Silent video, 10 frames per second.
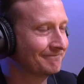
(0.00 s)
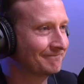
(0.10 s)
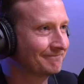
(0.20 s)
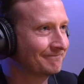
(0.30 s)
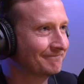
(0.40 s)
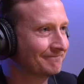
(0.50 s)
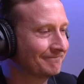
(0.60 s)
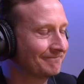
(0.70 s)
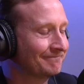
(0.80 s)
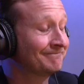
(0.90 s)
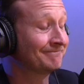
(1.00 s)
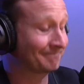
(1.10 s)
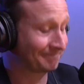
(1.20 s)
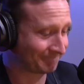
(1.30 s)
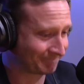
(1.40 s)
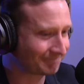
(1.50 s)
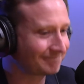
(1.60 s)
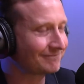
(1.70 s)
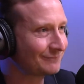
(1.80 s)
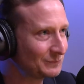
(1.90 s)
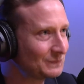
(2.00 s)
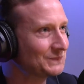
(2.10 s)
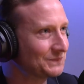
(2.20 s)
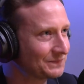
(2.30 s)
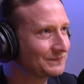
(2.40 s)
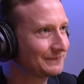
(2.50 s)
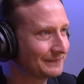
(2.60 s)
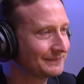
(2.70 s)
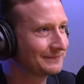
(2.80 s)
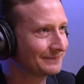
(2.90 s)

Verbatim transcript: that uh, can happen in other parts of the world. Uh, I